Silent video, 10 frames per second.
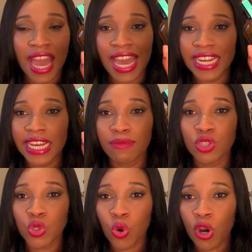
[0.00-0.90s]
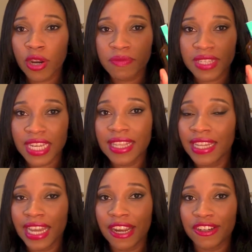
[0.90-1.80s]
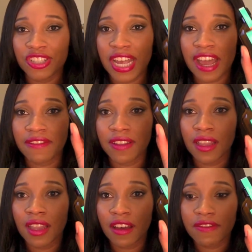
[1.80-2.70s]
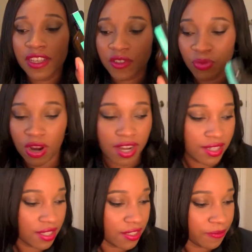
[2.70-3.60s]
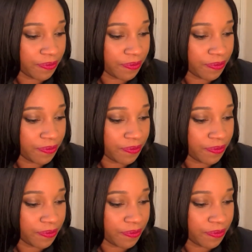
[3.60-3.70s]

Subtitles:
and it absorbs in the hair shaft. Love this product.